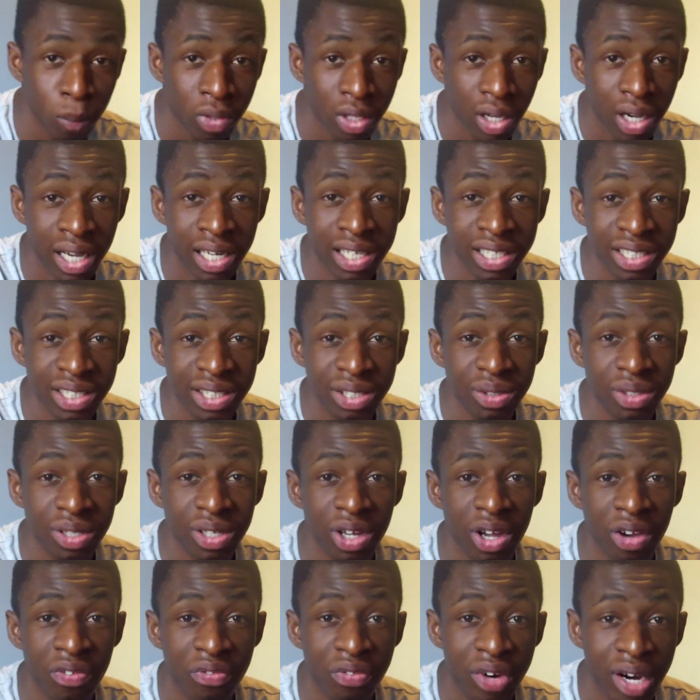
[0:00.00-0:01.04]
I listen to a
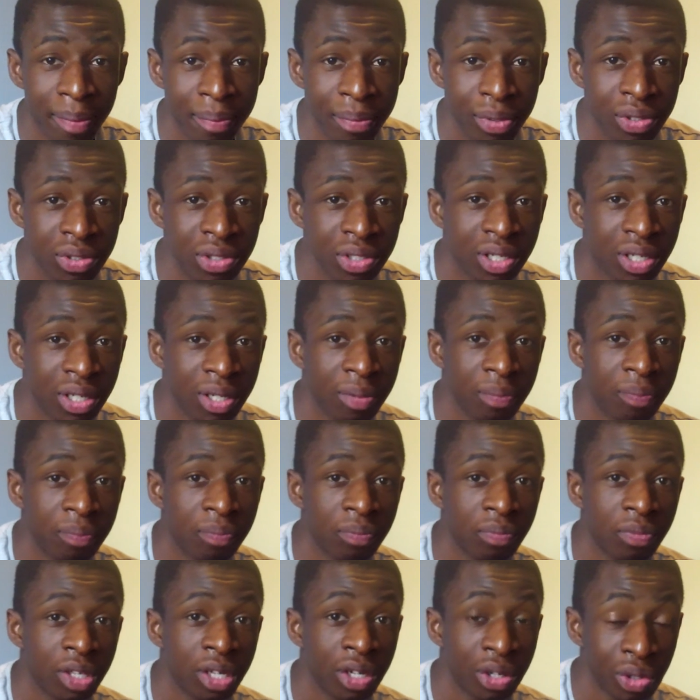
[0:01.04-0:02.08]
lot of rap music,
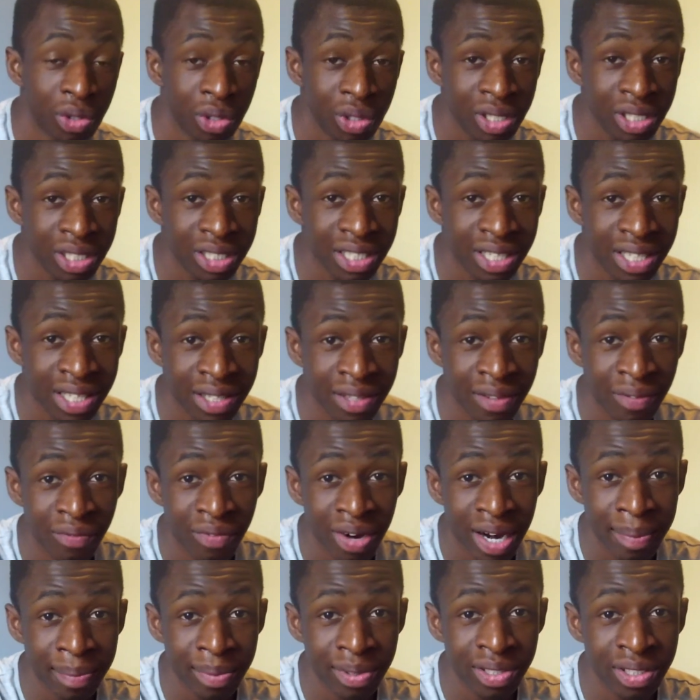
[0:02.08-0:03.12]
and according to the
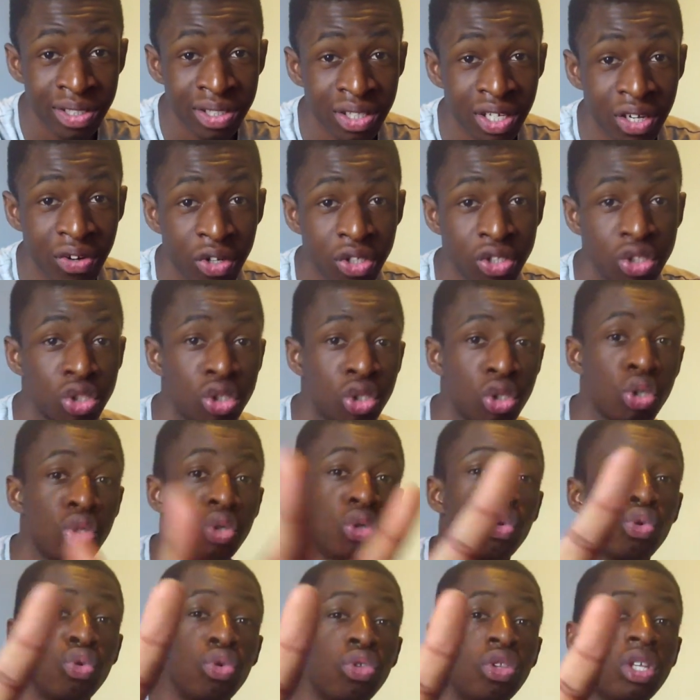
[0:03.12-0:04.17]
rappers, there are
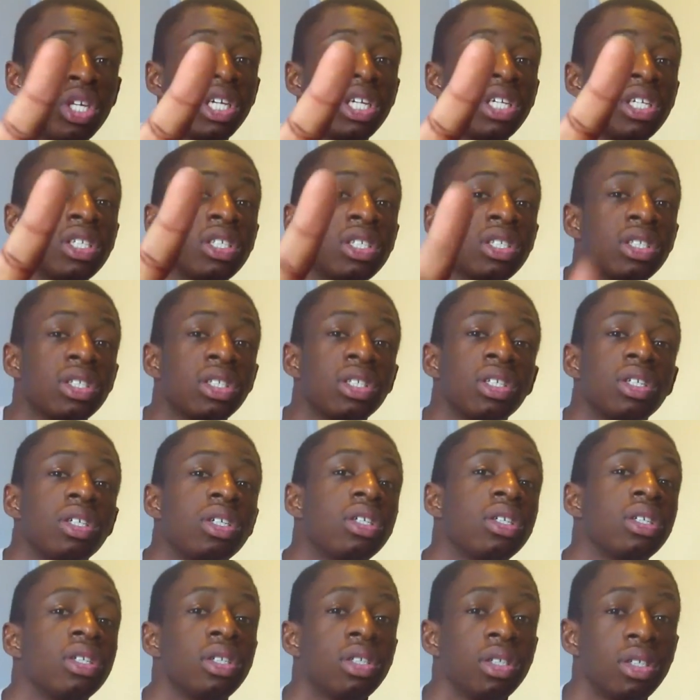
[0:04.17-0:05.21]
2 things
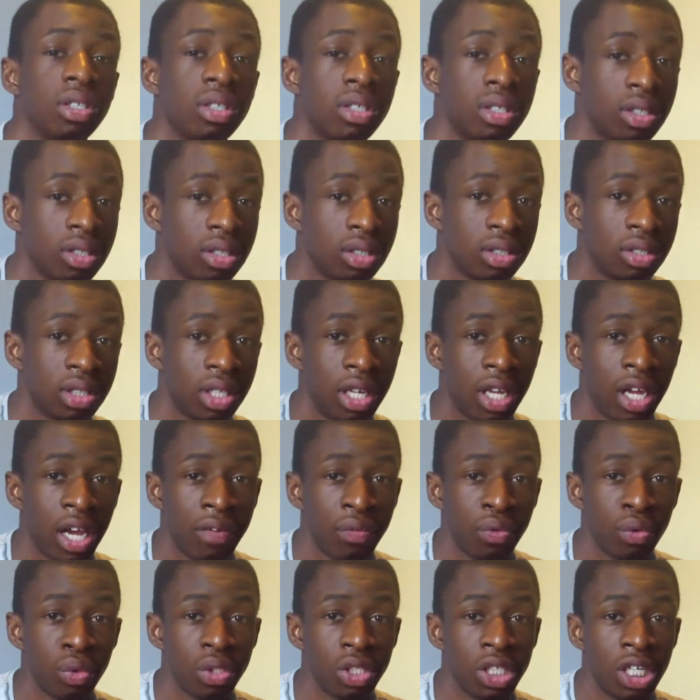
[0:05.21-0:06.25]
that you
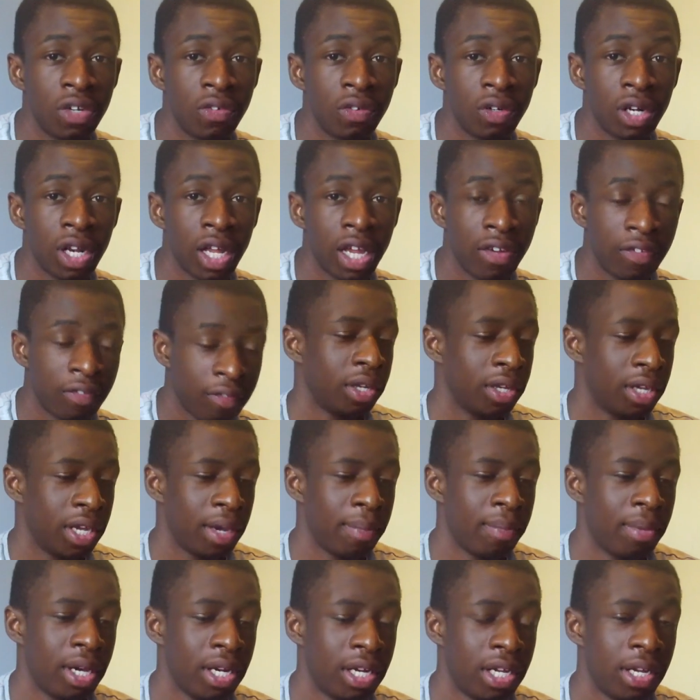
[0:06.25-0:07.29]
have to achieve in life. Get
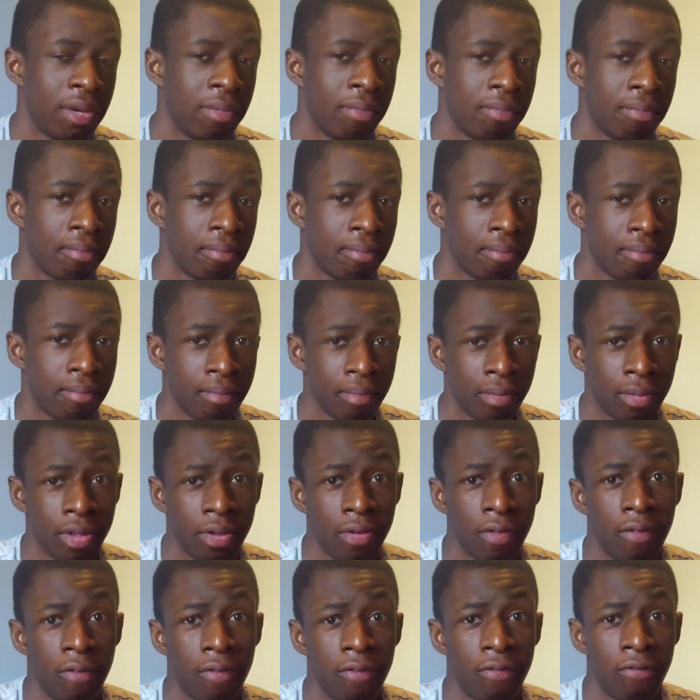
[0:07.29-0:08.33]
money,
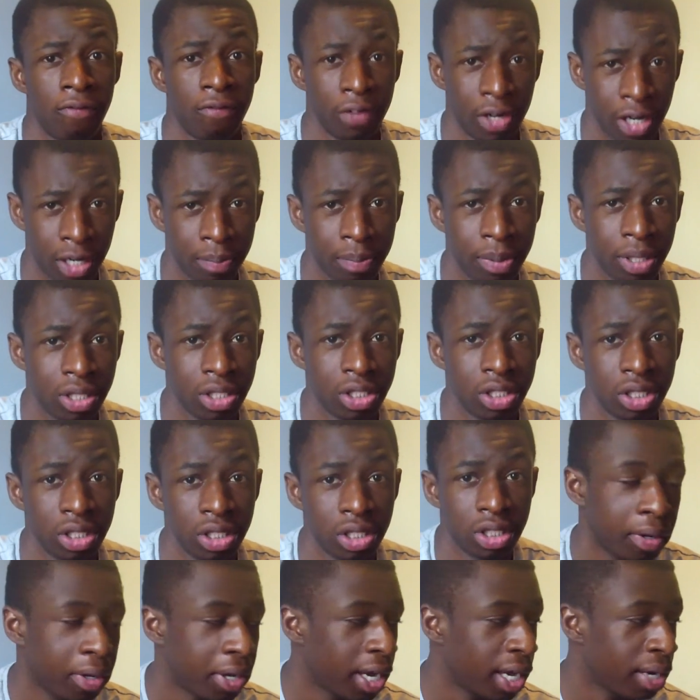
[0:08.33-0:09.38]
fuck
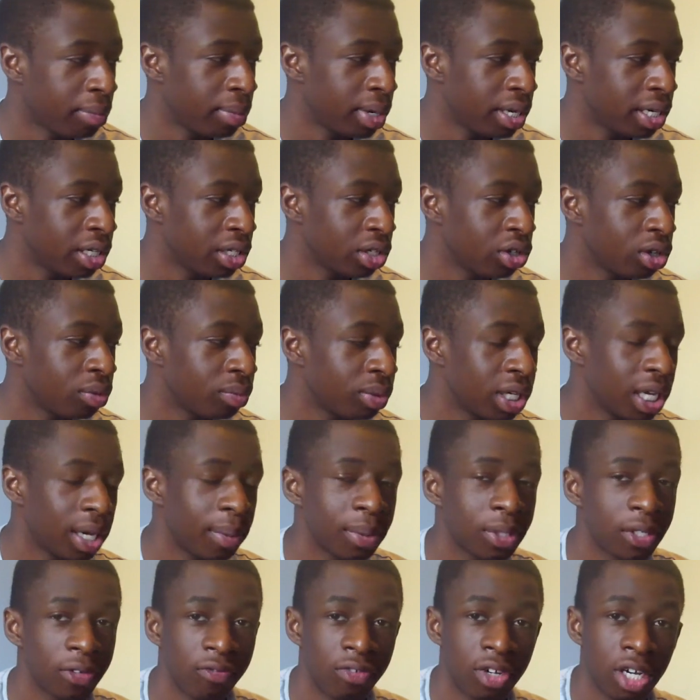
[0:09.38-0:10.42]
bitches. Getting money and not being able
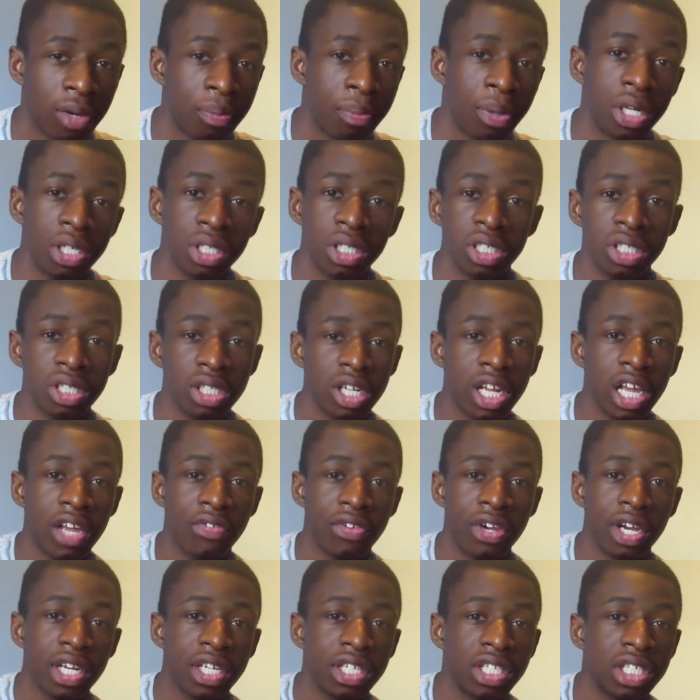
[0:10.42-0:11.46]
to fuck bitches, life
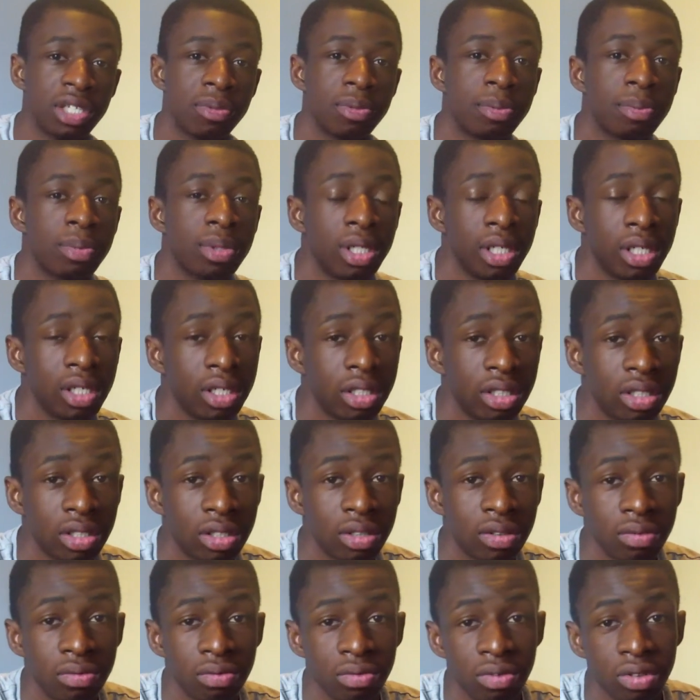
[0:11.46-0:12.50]
kind of seems
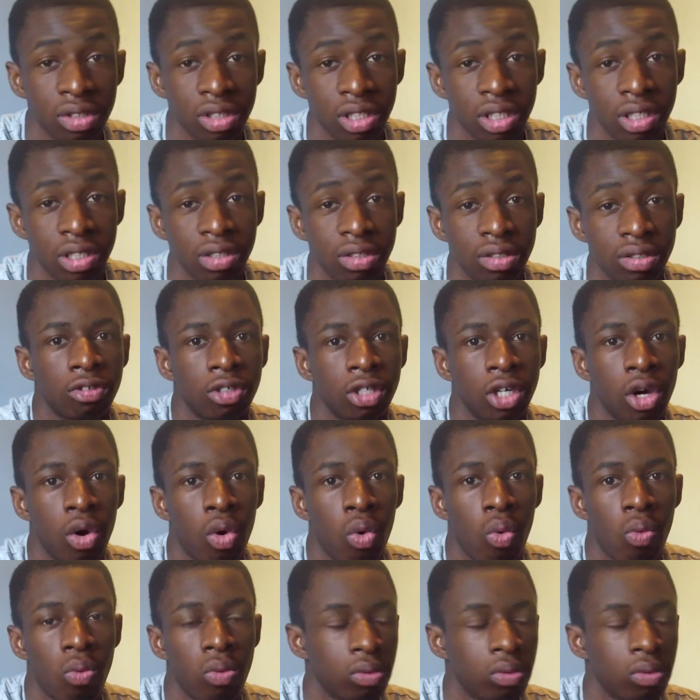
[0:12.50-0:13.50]
pointless. So, no.